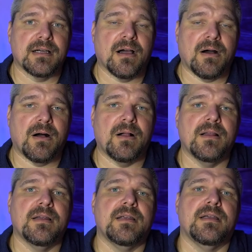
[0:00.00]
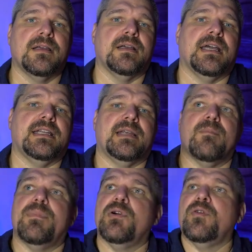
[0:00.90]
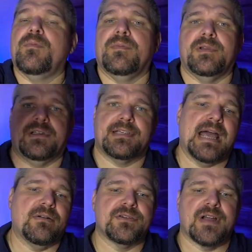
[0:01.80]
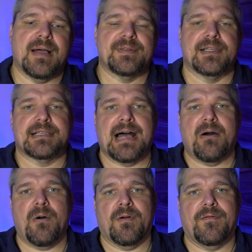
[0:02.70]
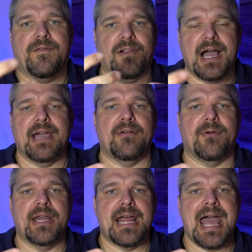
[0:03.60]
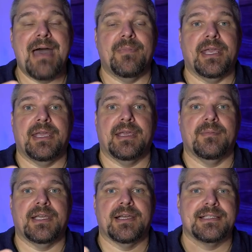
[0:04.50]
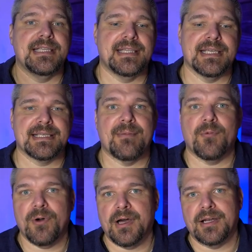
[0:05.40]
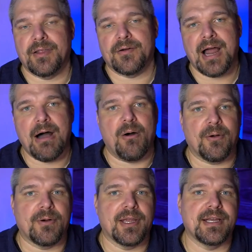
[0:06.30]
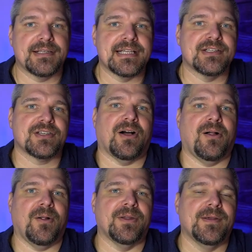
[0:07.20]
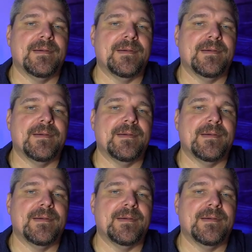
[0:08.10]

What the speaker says: call, and then boom, down drops this owl flying right at me, because he thinks I'm another owl, right? Because I just called.